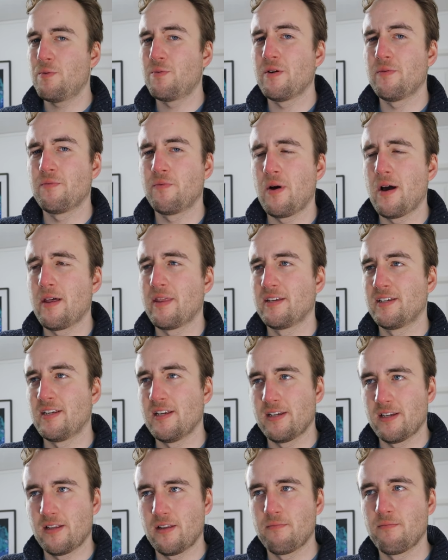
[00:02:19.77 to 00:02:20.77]
with where this
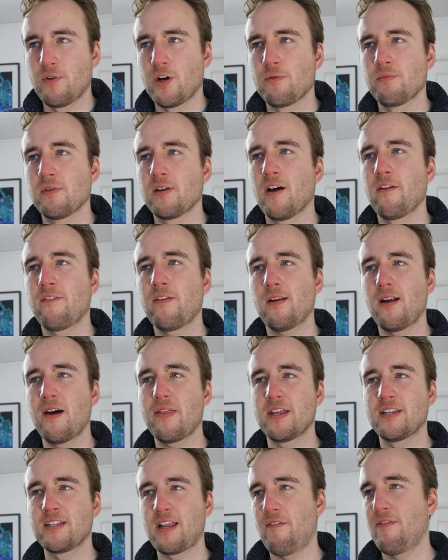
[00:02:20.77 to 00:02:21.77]
is at the moment. I feel like
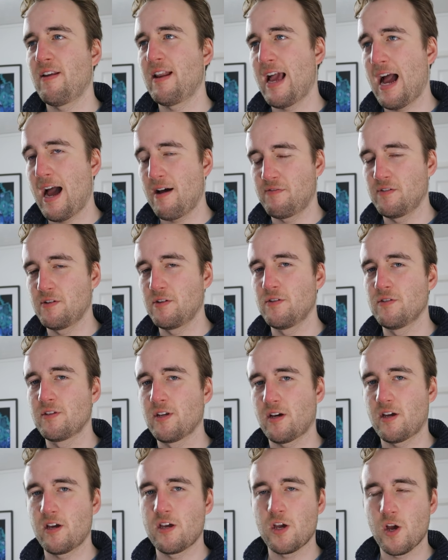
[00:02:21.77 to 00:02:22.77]
there's definitely avenues
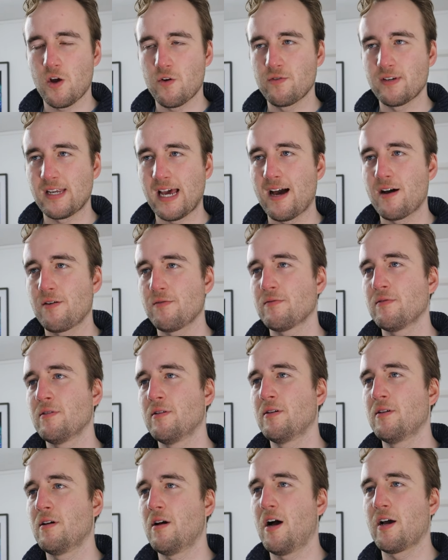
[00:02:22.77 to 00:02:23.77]
I can go down.
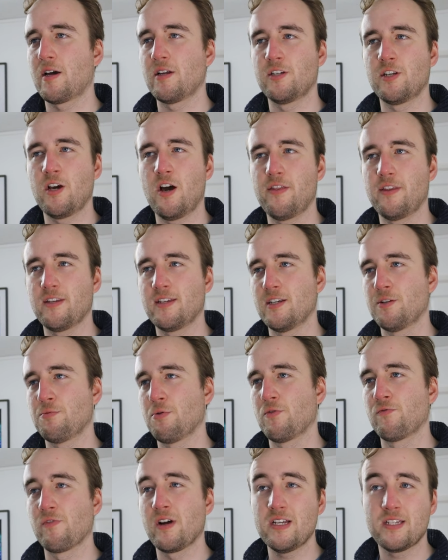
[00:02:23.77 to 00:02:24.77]
I can turn this into
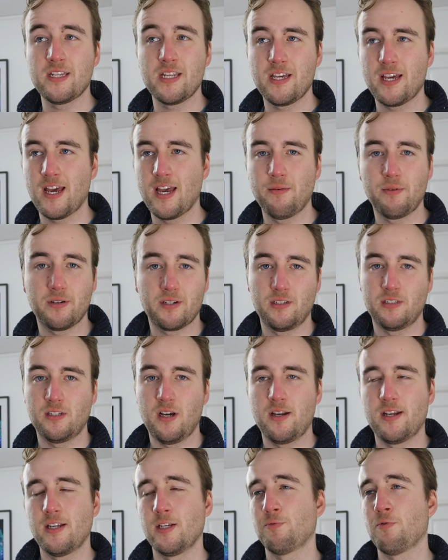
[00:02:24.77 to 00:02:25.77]
a racing game, I can
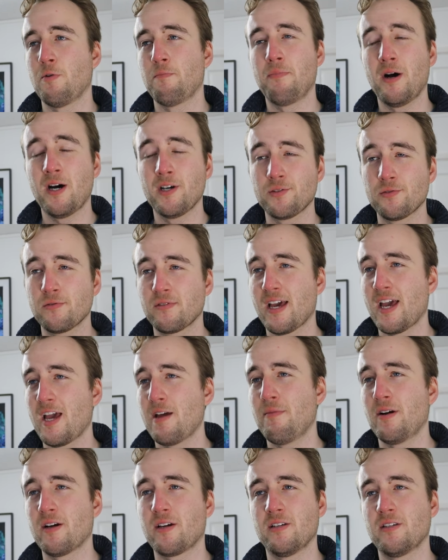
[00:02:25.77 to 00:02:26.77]
turn it into a puzzle
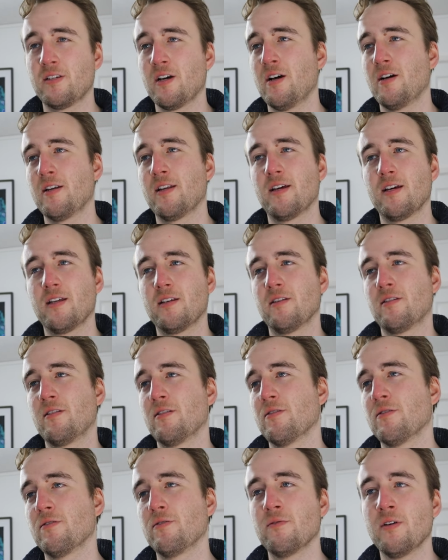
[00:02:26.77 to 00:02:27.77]
game, I can turn it
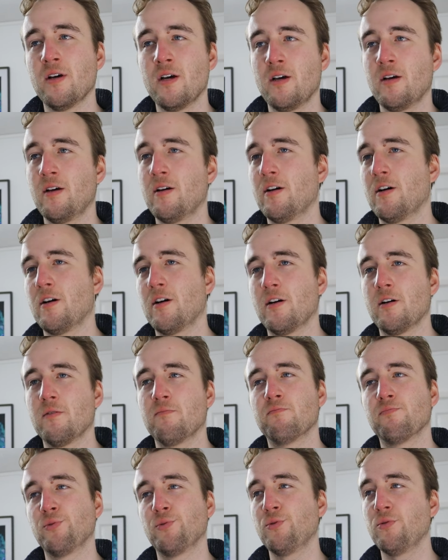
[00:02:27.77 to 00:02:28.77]
into a
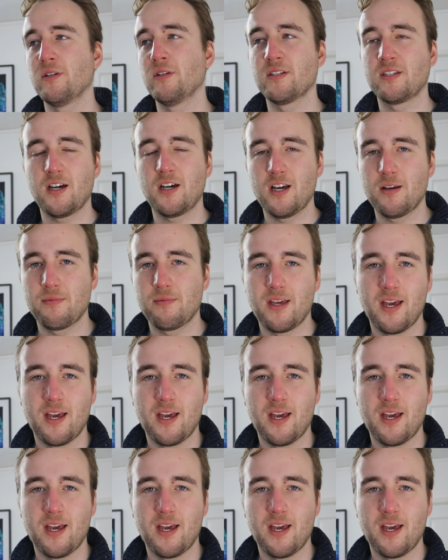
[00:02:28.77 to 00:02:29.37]
brawler type